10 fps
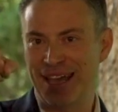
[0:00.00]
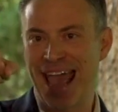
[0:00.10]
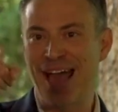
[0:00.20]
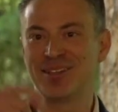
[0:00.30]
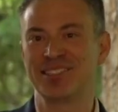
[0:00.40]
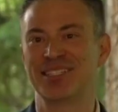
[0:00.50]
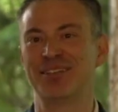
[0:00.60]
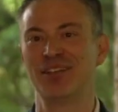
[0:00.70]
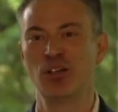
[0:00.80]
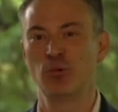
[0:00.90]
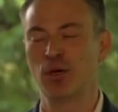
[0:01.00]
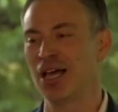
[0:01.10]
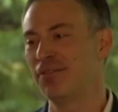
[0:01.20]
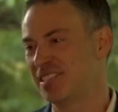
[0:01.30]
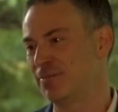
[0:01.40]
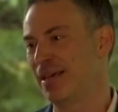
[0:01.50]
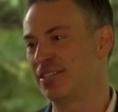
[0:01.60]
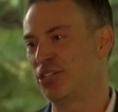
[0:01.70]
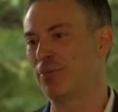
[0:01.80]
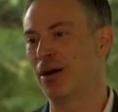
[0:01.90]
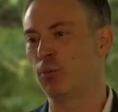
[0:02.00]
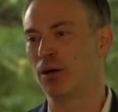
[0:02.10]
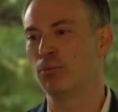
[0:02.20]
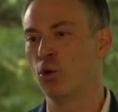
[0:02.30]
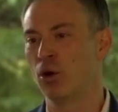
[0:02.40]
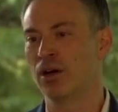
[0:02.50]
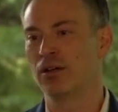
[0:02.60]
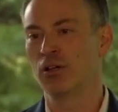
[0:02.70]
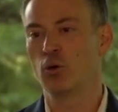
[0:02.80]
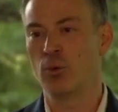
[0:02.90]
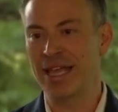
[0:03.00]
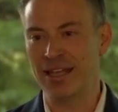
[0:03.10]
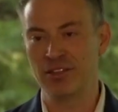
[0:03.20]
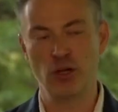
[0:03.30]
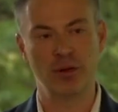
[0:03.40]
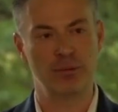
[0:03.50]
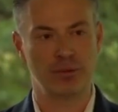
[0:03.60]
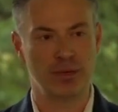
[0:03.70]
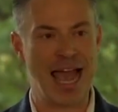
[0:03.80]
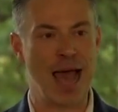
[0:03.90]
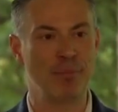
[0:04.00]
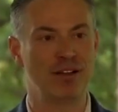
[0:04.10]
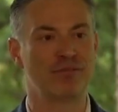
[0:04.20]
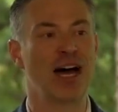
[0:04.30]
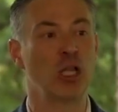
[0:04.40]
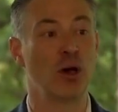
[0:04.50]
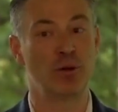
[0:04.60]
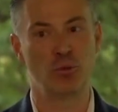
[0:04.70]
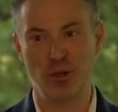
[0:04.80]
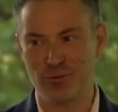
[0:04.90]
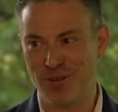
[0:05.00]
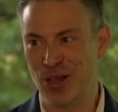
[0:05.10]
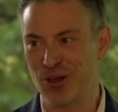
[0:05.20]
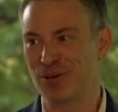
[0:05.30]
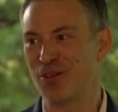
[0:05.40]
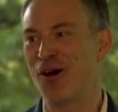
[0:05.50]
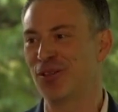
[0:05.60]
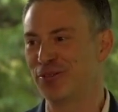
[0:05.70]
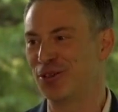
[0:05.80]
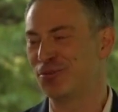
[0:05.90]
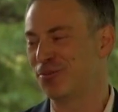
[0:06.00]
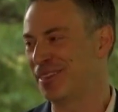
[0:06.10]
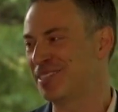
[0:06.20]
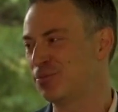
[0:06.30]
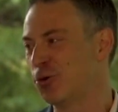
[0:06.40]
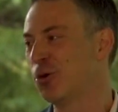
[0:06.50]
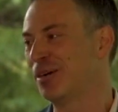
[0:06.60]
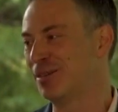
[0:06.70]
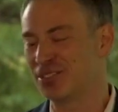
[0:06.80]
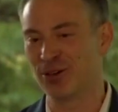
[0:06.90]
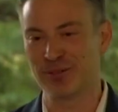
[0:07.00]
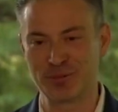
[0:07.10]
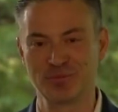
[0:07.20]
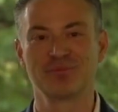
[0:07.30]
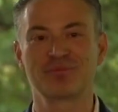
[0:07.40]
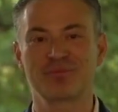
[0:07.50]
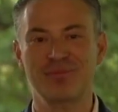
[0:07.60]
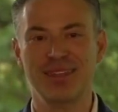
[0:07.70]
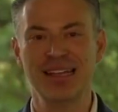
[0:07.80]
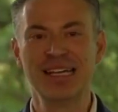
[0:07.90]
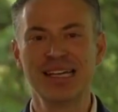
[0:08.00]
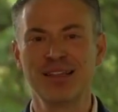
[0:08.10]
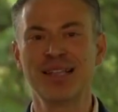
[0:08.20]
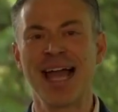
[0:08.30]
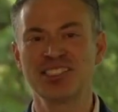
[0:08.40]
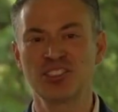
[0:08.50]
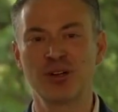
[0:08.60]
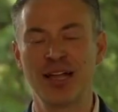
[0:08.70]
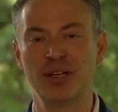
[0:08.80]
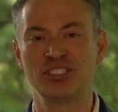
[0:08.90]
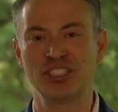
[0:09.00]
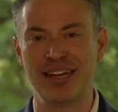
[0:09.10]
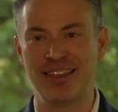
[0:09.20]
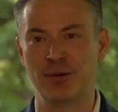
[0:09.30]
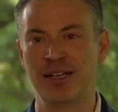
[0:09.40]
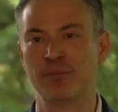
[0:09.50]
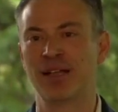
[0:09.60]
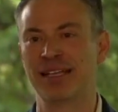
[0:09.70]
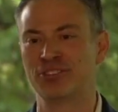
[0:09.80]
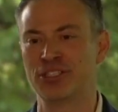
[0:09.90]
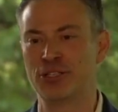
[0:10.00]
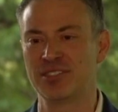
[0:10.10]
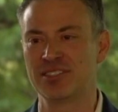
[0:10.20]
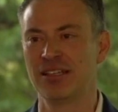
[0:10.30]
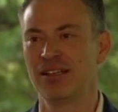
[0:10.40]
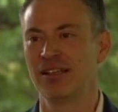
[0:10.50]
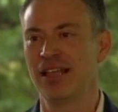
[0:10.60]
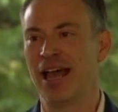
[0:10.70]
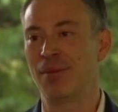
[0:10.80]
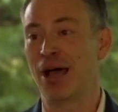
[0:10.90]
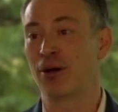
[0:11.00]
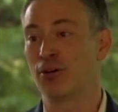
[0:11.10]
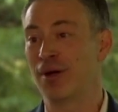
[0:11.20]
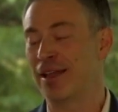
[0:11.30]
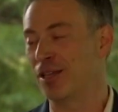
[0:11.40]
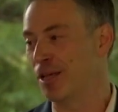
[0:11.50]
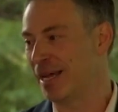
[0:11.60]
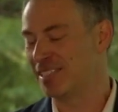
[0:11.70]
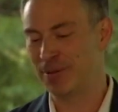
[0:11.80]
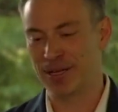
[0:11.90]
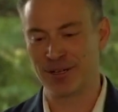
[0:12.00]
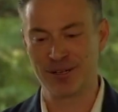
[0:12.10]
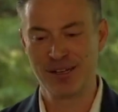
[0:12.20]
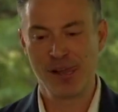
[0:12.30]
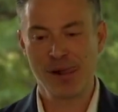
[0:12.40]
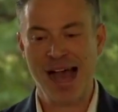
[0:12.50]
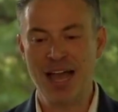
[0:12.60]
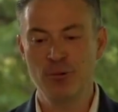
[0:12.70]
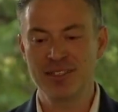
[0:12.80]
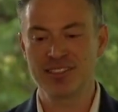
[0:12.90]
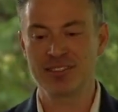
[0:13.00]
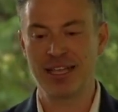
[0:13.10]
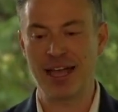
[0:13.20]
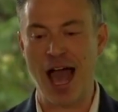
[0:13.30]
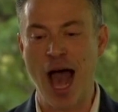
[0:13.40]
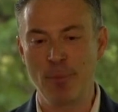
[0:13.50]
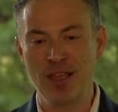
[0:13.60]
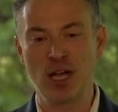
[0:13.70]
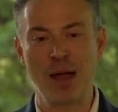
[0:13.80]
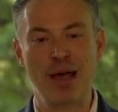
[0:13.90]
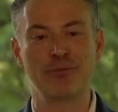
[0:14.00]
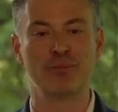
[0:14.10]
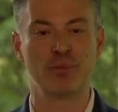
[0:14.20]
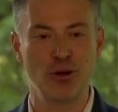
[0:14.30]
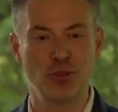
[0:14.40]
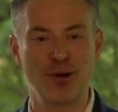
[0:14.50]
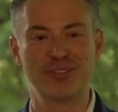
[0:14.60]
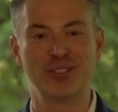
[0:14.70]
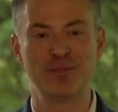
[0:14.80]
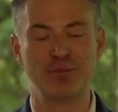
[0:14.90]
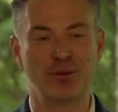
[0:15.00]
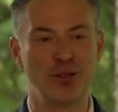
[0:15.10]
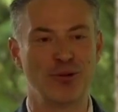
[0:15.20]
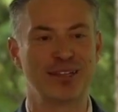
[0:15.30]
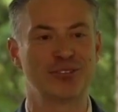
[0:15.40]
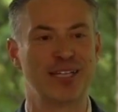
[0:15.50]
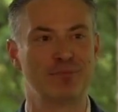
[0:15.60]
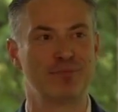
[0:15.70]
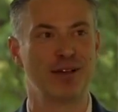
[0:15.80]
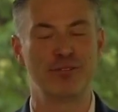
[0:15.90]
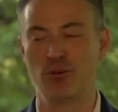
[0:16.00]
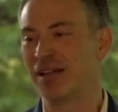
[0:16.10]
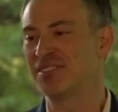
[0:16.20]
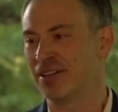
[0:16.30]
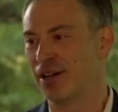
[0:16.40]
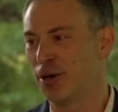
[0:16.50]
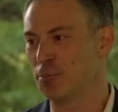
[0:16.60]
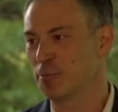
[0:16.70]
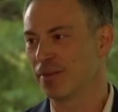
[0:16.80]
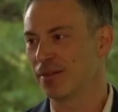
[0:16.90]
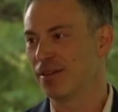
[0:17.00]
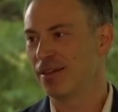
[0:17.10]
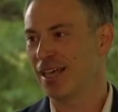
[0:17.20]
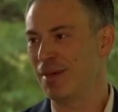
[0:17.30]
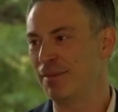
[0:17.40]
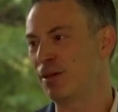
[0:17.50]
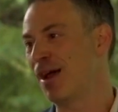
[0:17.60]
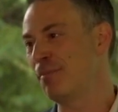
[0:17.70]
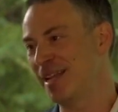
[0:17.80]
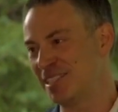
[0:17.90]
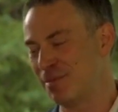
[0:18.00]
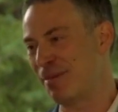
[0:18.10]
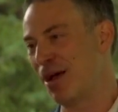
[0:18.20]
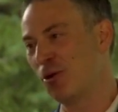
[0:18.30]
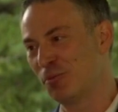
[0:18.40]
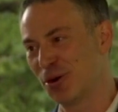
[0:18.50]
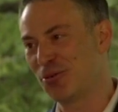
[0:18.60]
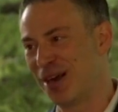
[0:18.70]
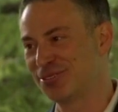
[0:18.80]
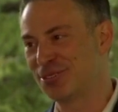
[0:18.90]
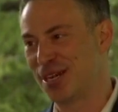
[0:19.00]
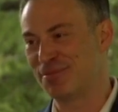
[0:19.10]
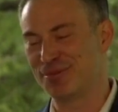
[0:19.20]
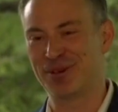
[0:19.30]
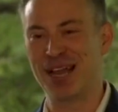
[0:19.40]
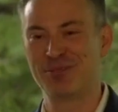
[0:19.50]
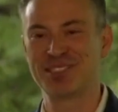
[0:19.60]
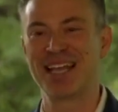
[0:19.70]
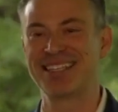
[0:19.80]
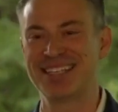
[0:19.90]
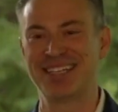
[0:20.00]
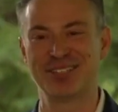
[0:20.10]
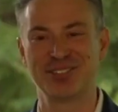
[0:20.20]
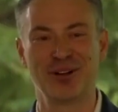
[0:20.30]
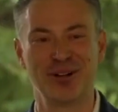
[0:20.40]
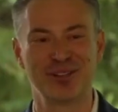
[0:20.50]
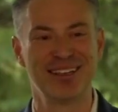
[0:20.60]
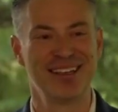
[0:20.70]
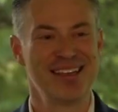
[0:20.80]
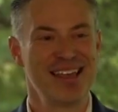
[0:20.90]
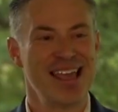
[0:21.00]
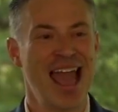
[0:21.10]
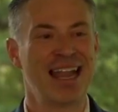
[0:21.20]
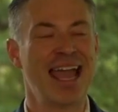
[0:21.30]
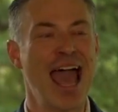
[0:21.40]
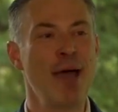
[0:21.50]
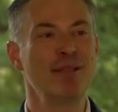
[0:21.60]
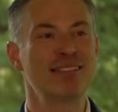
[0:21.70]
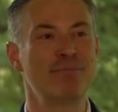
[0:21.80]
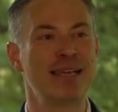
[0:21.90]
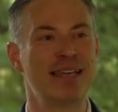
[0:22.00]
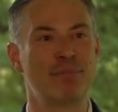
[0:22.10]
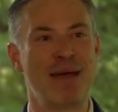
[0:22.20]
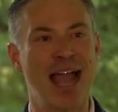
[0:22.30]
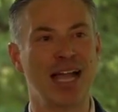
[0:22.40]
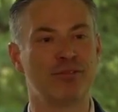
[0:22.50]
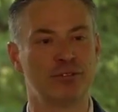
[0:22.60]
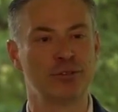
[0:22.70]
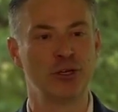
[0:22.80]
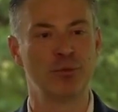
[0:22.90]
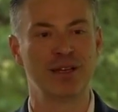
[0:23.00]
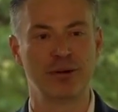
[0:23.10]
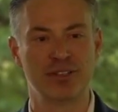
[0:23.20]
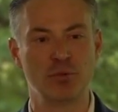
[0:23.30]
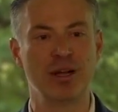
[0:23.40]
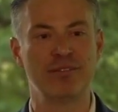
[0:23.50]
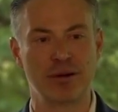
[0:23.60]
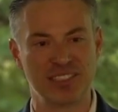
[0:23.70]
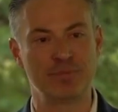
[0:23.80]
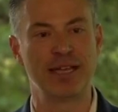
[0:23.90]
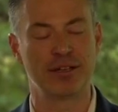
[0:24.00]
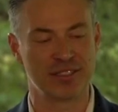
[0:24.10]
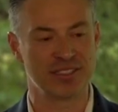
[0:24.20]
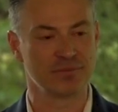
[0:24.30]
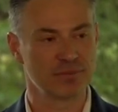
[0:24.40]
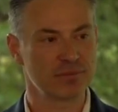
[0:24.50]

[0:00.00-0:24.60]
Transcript: and Allison, would love to speak to you about what more we can do, and we're happy to follow up and will follow up with all of you when this program is over. The last story I want to share, and then I want to introduce our great alumni speaker. I was hopping around from Birthright trip to Birthright trip a few months ago. It made me reminisce about my own Birthright trip when I was 19 years old. And I happened to be in the back of a room when there was one of our speakers,